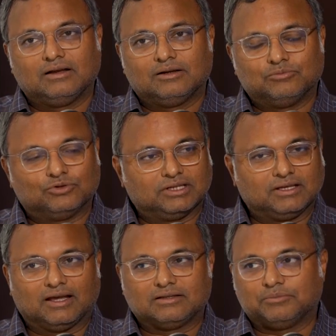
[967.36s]
Modi
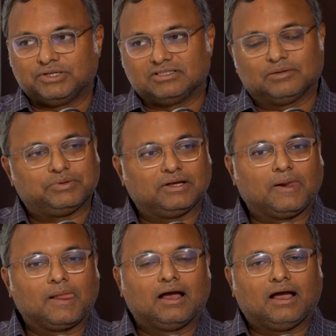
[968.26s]
and the BJP
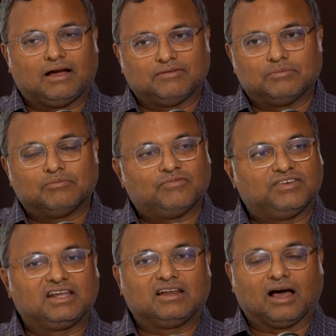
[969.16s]
have a
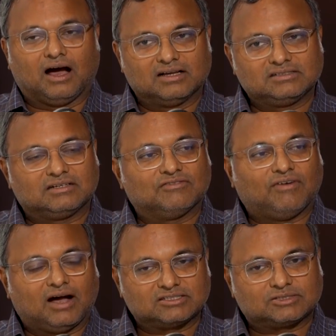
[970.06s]
very large and a
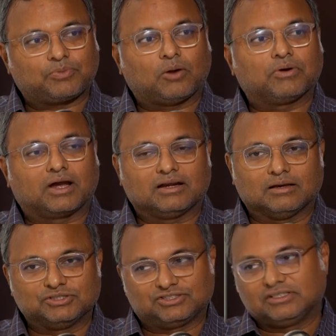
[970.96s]
vast propaganda
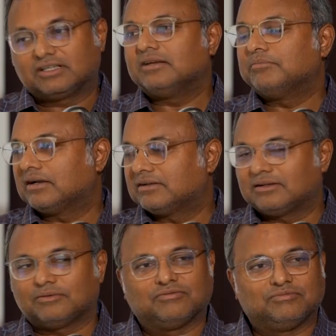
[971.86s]
machinery, but
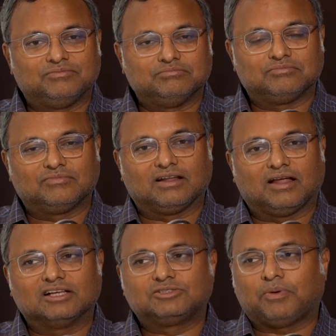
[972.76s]

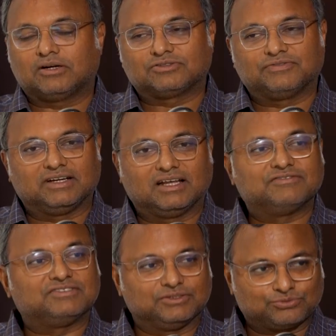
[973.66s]
large parts of India have
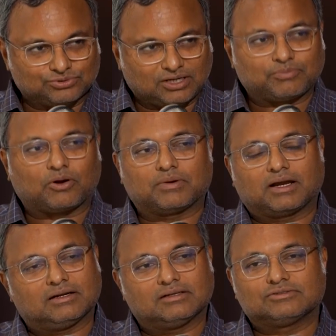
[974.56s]
seen through that
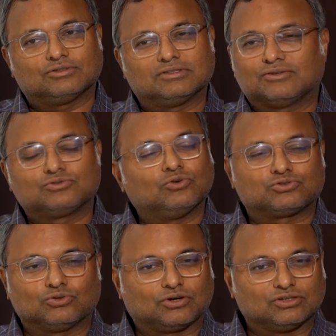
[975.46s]
propaganda. So there was no show
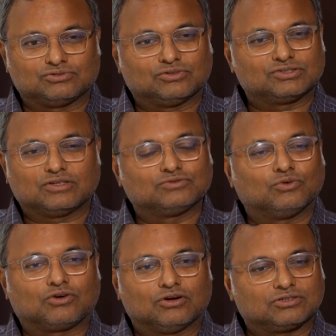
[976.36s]
cause notice, there was no
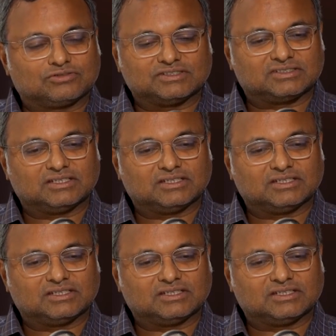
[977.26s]
controversy.